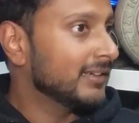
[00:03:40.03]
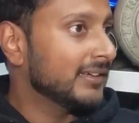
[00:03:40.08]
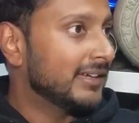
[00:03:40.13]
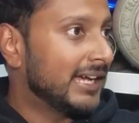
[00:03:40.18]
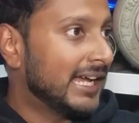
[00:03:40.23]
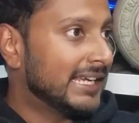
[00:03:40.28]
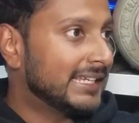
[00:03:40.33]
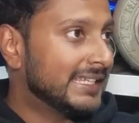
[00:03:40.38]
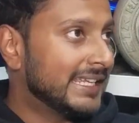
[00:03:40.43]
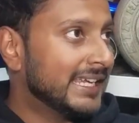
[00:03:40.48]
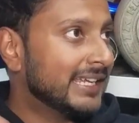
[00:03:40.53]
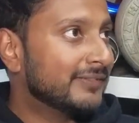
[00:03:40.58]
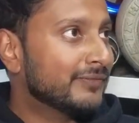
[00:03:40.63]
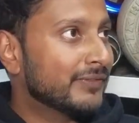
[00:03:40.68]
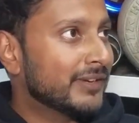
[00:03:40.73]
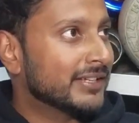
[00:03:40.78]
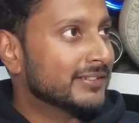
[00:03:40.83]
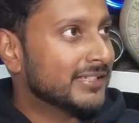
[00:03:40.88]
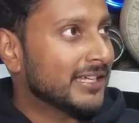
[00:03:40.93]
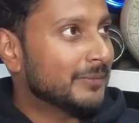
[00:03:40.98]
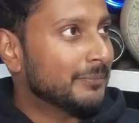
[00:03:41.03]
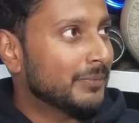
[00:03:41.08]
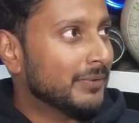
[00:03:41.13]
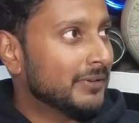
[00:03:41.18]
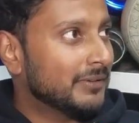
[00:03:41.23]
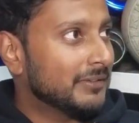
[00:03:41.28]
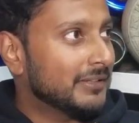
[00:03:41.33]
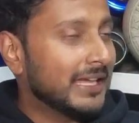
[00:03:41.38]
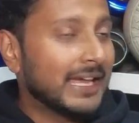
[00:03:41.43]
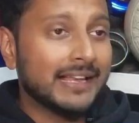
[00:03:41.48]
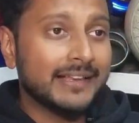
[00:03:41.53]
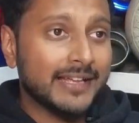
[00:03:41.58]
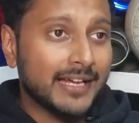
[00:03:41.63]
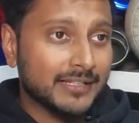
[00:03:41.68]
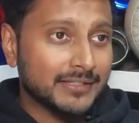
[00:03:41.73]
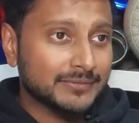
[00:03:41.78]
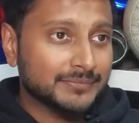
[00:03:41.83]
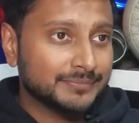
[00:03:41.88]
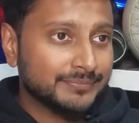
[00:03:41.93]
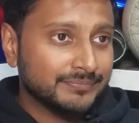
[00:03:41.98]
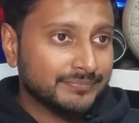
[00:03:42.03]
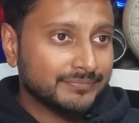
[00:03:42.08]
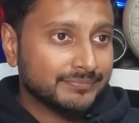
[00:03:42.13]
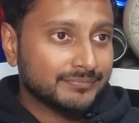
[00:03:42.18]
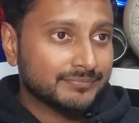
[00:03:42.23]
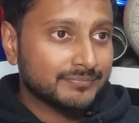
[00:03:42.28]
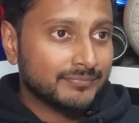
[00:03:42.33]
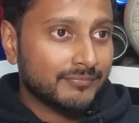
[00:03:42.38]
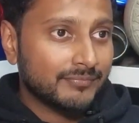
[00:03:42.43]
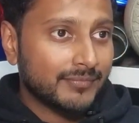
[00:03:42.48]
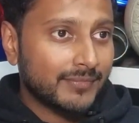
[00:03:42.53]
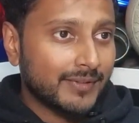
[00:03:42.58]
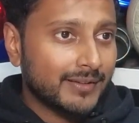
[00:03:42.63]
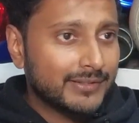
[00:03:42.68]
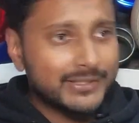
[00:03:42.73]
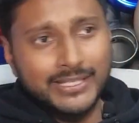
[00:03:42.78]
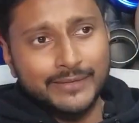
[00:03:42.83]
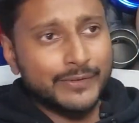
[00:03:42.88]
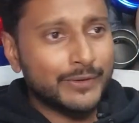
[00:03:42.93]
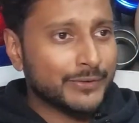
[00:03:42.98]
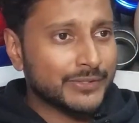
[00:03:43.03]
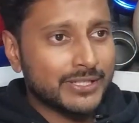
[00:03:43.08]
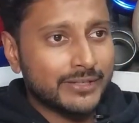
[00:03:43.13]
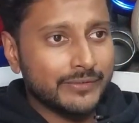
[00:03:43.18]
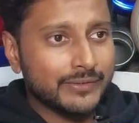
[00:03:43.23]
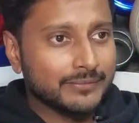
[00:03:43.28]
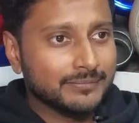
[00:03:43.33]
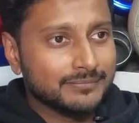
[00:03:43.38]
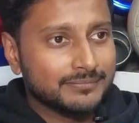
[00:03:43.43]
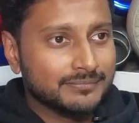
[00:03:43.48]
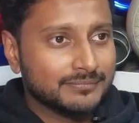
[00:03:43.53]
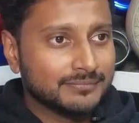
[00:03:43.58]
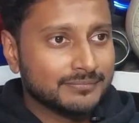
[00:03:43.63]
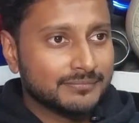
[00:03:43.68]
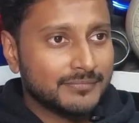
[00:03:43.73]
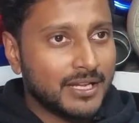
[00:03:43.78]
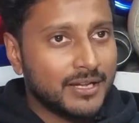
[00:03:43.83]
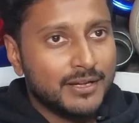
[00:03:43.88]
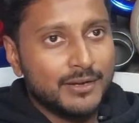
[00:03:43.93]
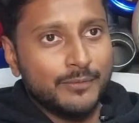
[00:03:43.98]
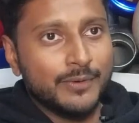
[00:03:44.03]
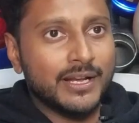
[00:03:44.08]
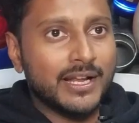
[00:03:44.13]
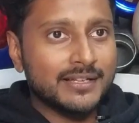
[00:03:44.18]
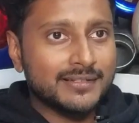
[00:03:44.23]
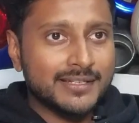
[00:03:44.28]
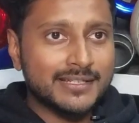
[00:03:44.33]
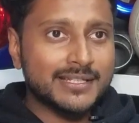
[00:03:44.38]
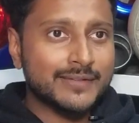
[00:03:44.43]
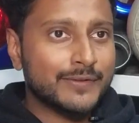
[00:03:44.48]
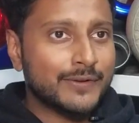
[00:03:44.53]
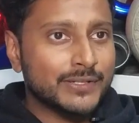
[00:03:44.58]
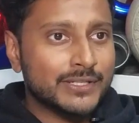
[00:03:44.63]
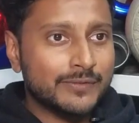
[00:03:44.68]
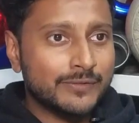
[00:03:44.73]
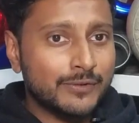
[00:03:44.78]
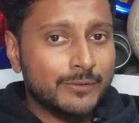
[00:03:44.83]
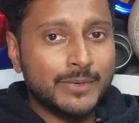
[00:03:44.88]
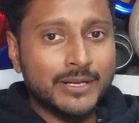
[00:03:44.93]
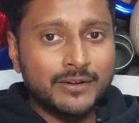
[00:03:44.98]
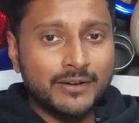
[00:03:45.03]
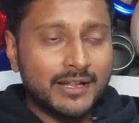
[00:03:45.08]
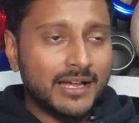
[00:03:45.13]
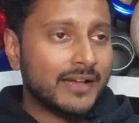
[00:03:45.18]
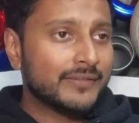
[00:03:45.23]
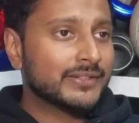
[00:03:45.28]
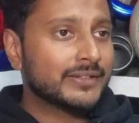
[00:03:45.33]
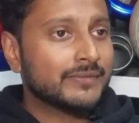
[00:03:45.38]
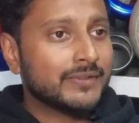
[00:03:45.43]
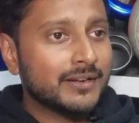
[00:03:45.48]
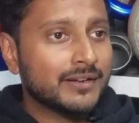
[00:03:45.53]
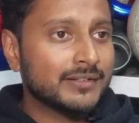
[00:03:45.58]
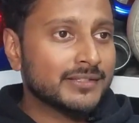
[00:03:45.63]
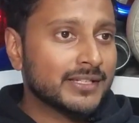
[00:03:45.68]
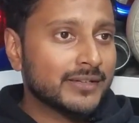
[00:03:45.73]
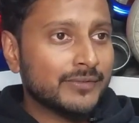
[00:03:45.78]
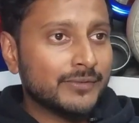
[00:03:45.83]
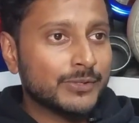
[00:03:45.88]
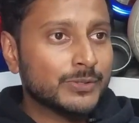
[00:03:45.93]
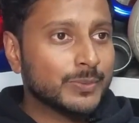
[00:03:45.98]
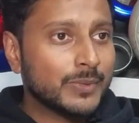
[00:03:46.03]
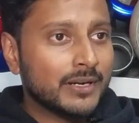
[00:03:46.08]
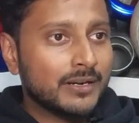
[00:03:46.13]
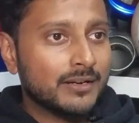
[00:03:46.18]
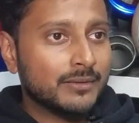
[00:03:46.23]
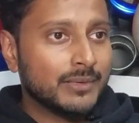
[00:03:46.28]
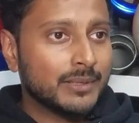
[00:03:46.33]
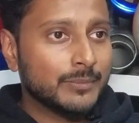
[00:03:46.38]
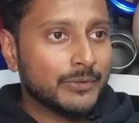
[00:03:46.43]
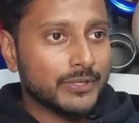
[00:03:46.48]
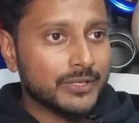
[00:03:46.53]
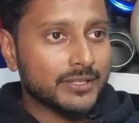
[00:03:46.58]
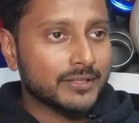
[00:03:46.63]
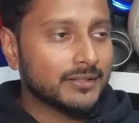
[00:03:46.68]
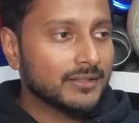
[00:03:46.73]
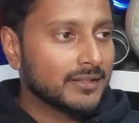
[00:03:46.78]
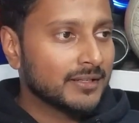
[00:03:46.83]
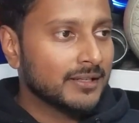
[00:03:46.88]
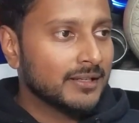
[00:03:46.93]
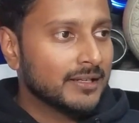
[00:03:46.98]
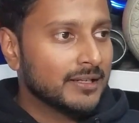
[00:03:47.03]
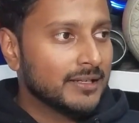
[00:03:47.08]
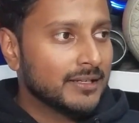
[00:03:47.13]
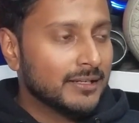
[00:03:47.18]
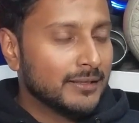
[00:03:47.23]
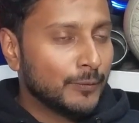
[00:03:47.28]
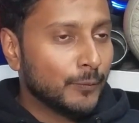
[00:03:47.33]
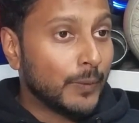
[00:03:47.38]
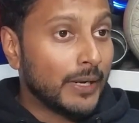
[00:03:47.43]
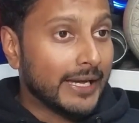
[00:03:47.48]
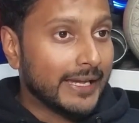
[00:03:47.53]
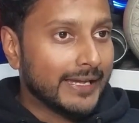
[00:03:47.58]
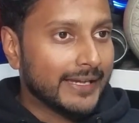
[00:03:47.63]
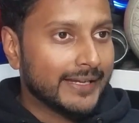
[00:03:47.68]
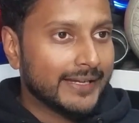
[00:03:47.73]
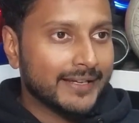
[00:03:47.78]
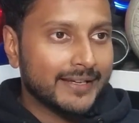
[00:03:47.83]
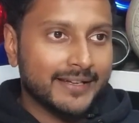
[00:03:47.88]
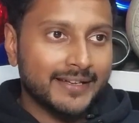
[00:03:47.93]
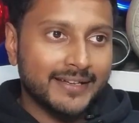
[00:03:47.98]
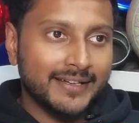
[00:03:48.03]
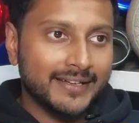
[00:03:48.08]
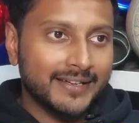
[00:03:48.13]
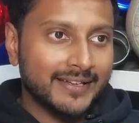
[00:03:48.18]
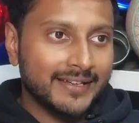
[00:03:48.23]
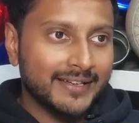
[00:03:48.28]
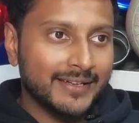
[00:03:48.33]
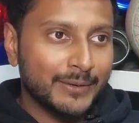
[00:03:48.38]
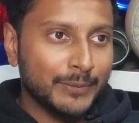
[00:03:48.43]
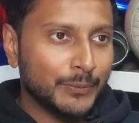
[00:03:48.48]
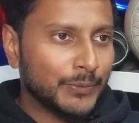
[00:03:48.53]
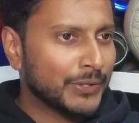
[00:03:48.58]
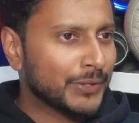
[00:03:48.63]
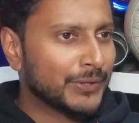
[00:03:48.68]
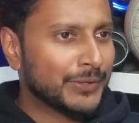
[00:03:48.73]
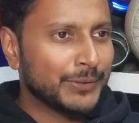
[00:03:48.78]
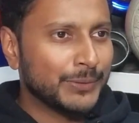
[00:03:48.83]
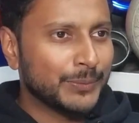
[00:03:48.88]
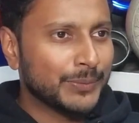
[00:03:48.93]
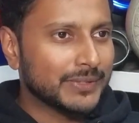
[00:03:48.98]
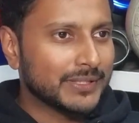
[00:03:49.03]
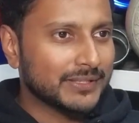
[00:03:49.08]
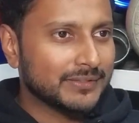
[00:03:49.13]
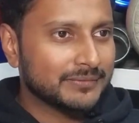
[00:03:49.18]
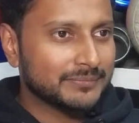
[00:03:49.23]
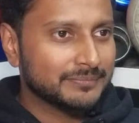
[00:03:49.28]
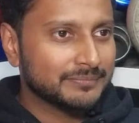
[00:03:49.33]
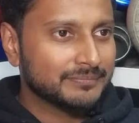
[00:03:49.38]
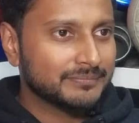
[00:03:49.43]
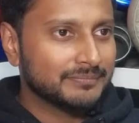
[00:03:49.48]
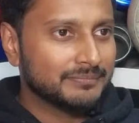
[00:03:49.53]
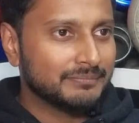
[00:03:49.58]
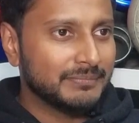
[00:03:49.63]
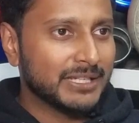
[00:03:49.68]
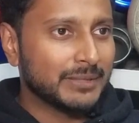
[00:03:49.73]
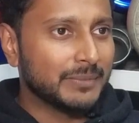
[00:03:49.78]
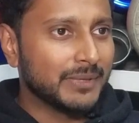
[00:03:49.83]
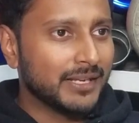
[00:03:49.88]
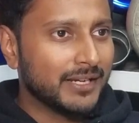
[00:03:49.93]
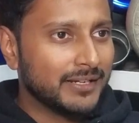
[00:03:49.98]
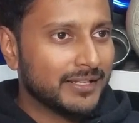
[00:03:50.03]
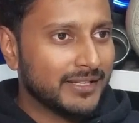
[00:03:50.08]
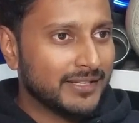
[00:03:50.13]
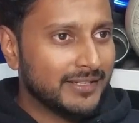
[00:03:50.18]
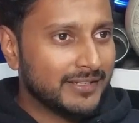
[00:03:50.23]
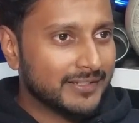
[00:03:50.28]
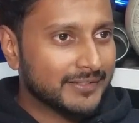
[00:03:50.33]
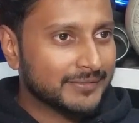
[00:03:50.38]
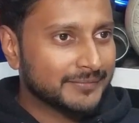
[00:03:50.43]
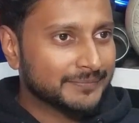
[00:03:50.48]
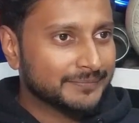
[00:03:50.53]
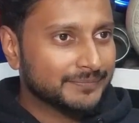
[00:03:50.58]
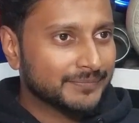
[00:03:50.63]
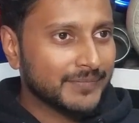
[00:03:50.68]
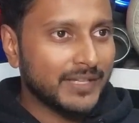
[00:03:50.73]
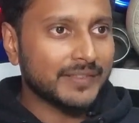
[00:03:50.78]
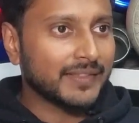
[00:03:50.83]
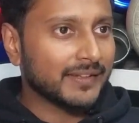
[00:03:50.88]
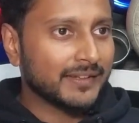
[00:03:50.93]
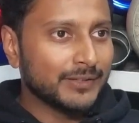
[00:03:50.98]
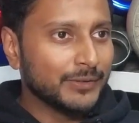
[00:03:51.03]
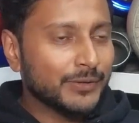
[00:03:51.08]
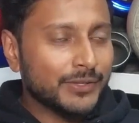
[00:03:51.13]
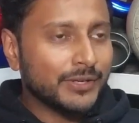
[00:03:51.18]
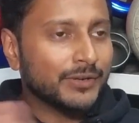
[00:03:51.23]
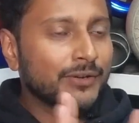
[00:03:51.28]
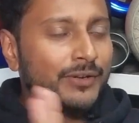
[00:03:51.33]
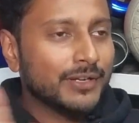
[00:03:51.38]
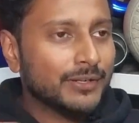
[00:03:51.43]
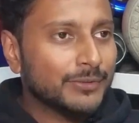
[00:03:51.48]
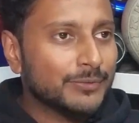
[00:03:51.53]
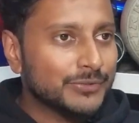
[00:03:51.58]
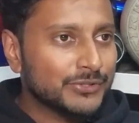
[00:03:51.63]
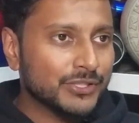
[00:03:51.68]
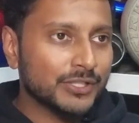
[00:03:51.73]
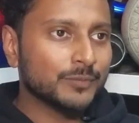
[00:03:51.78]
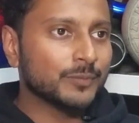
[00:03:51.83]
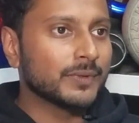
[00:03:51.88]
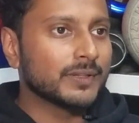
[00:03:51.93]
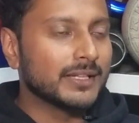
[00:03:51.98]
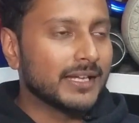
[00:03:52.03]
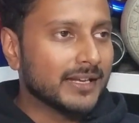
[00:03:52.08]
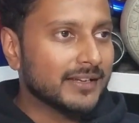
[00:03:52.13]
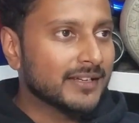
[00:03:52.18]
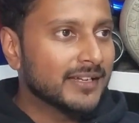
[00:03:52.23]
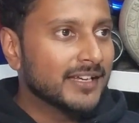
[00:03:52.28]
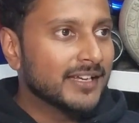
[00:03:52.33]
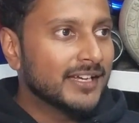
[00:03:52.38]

I'll take for example the Hellcat 707 when I say 707, oh my god, I have 707 horsepower under my bonnet. Why? What are you going to do with it? Make biryani and eat it? Nothing. You're not going to do shit with that.